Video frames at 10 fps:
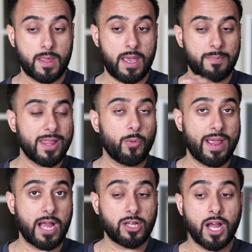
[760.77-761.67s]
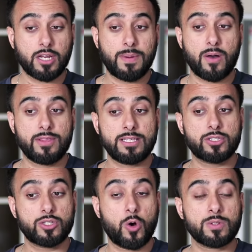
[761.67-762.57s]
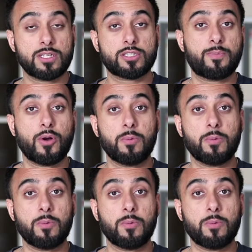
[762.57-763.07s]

And by the way, I talked about these zones as support